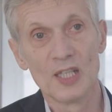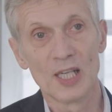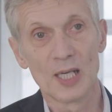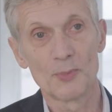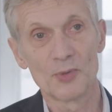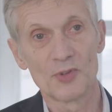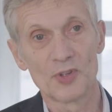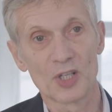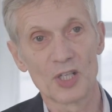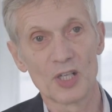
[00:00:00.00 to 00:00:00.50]

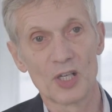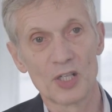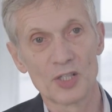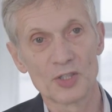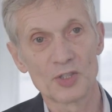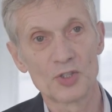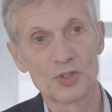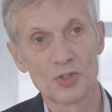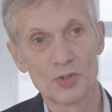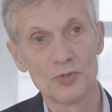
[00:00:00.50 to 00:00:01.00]
and with
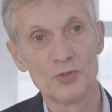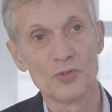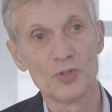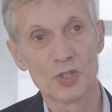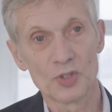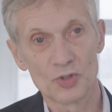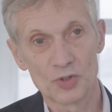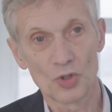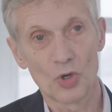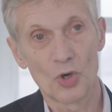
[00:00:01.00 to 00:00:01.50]
regards to
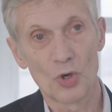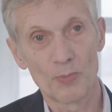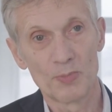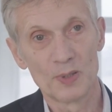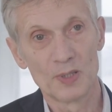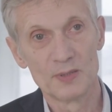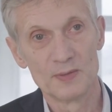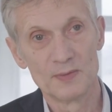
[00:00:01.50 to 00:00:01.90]
the job.